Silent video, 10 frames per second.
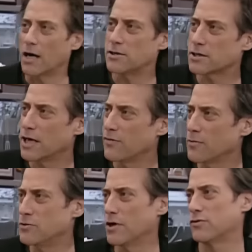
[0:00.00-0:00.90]
just came from
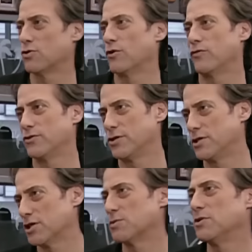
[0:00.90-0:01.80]
Jeff's office. He
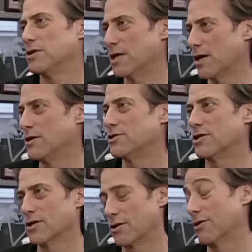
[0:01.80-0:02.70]
tells me you're down here
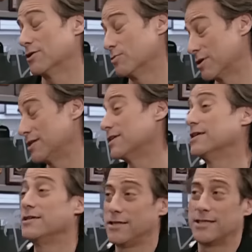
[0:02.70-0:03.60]
selling cars, which I say
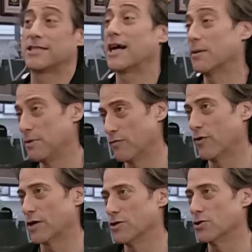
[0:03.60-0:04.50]
it's got to be a
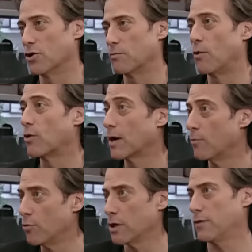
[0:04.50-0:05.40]
fucking joke. But what I'm
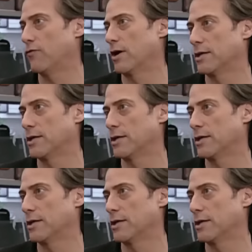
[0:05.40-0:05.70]
really fucking